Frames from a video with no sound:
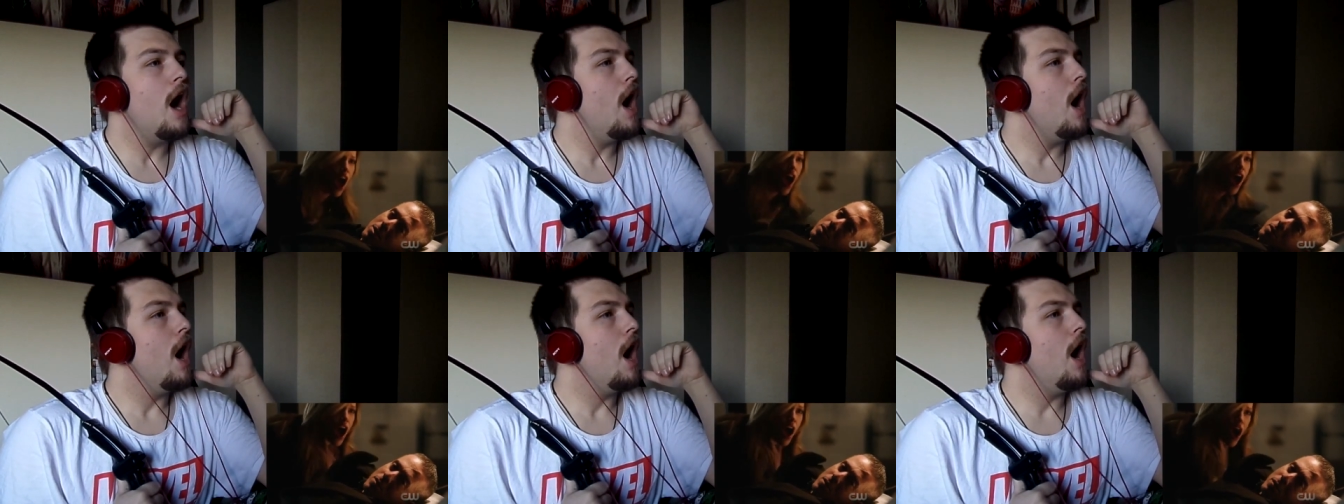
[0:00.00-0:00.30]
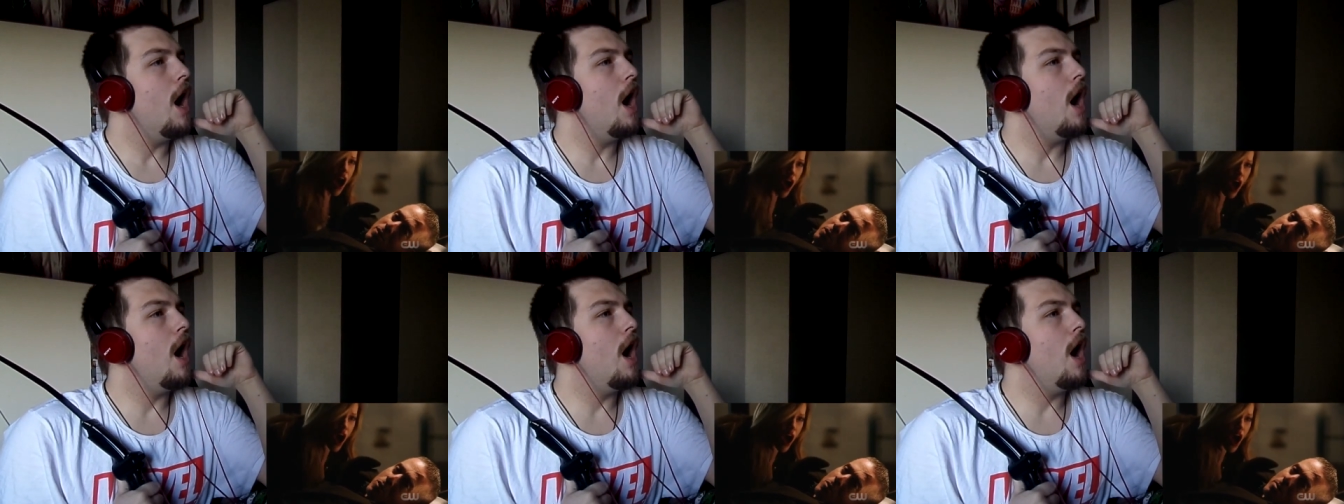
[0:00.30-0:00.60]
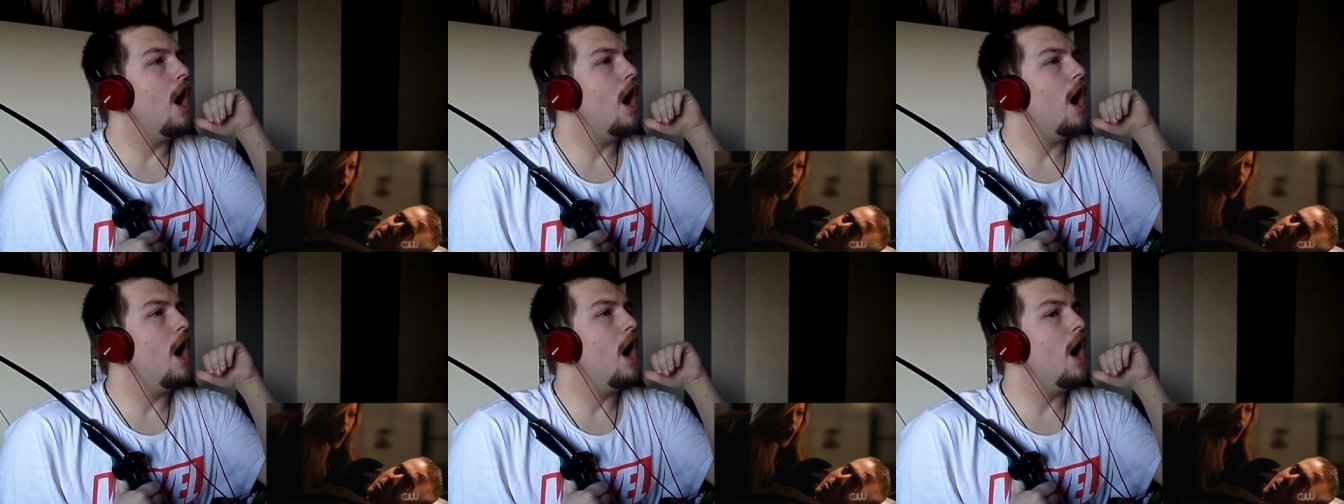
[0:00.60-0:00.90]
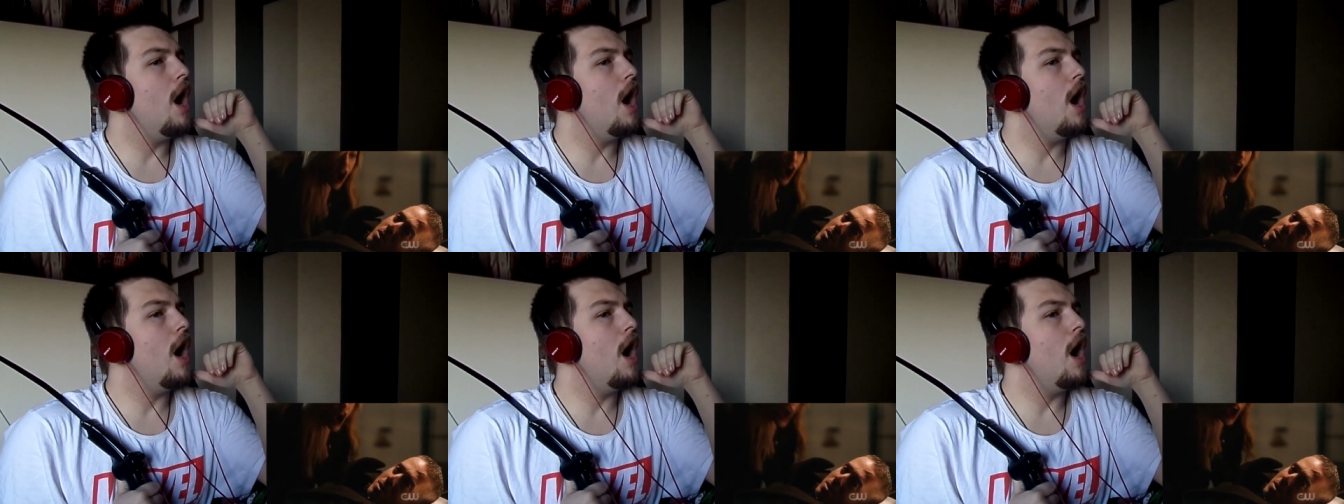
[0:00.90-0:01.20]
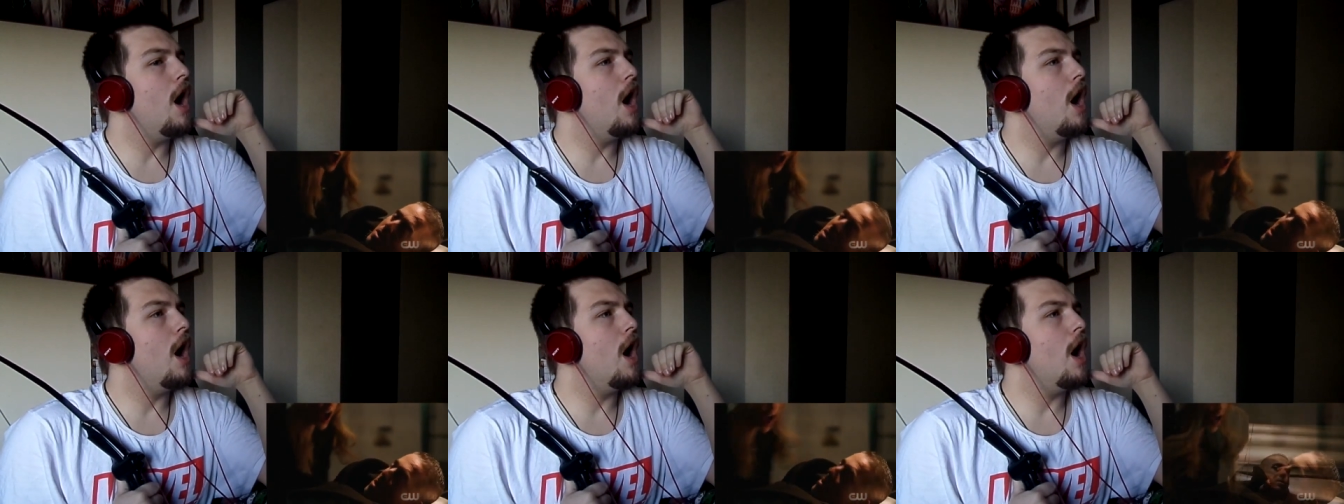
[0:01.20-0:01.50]
Fool me once.
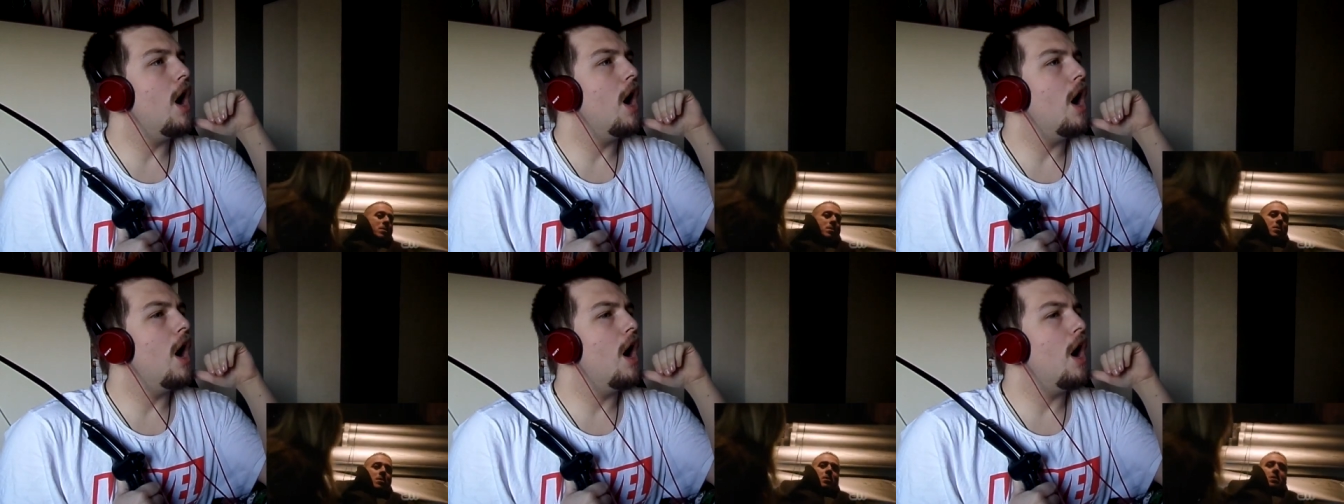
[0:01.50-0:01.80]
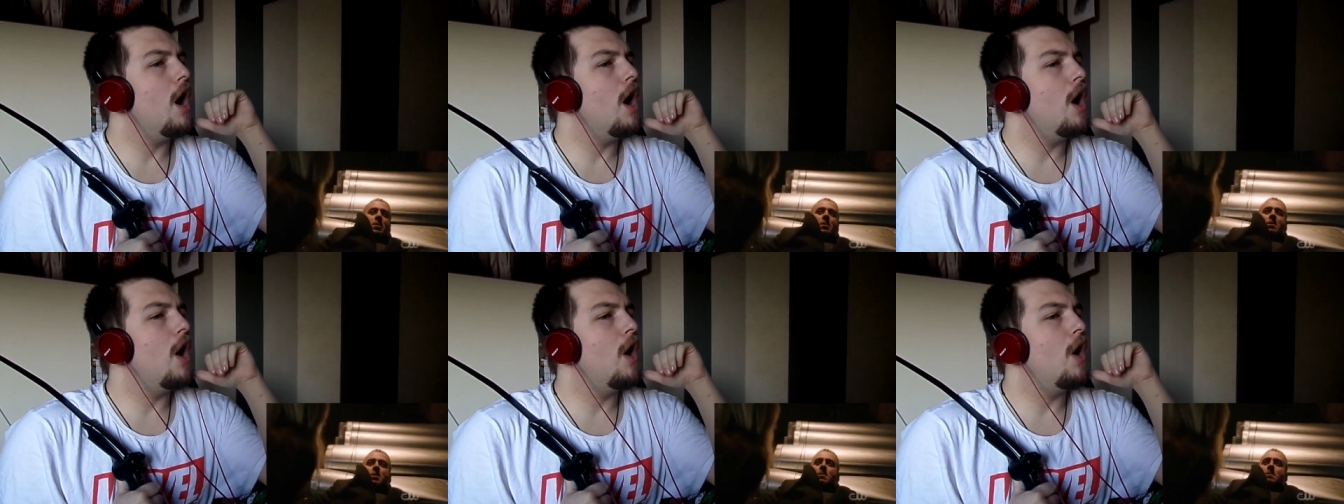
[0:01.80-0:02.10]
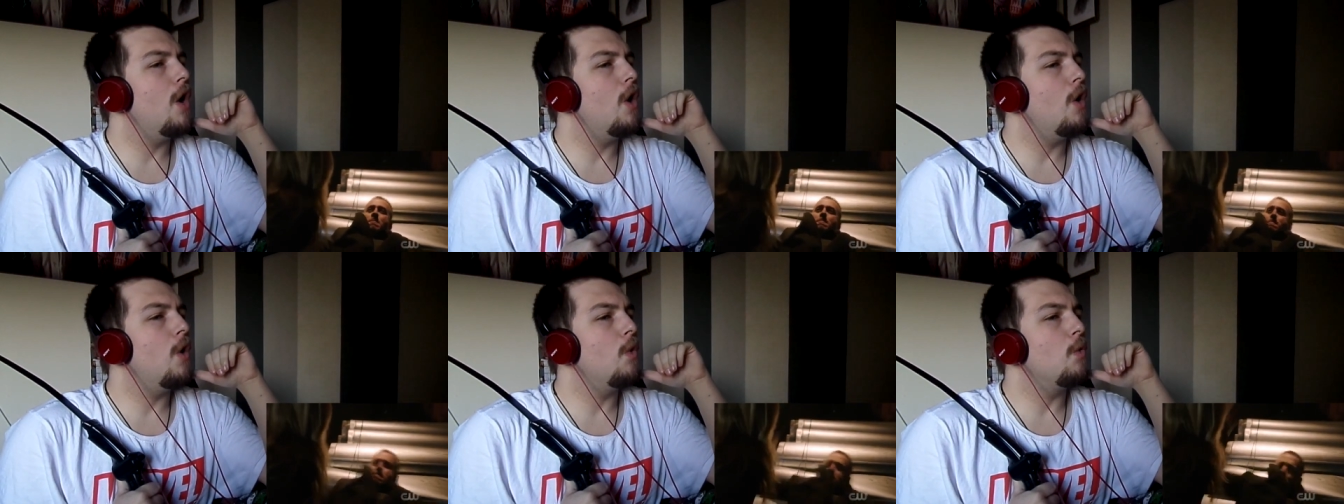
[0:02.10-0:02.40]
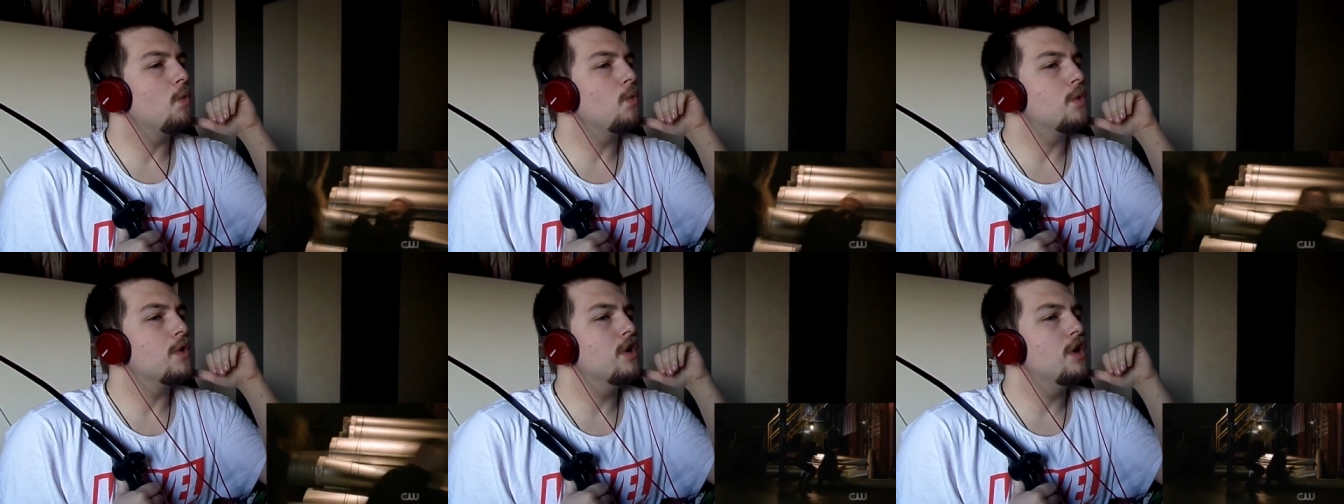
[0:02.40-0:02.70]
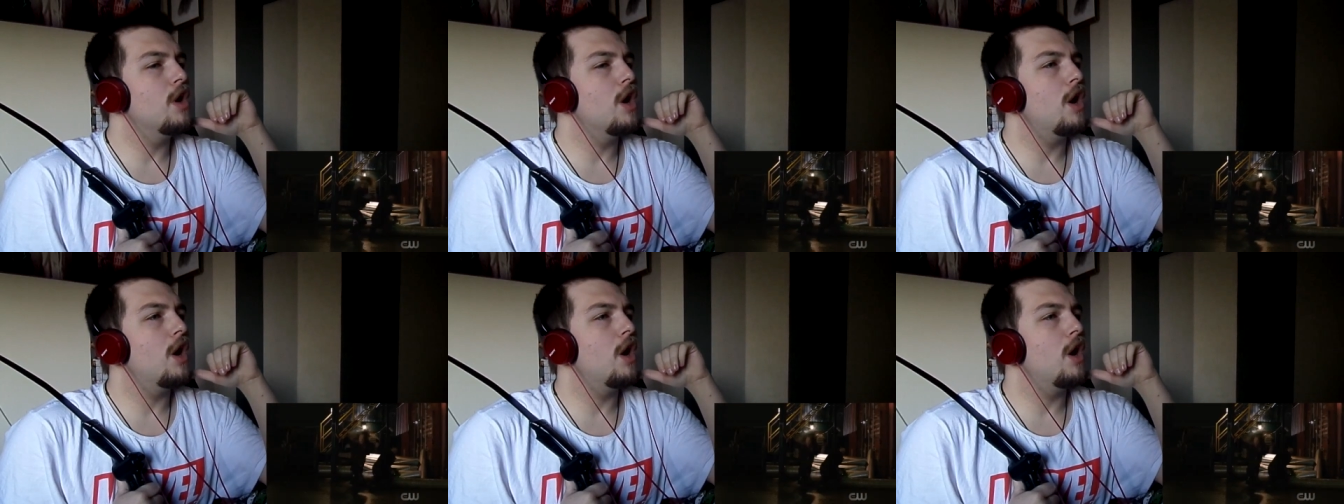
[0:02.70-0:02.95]
Oh no!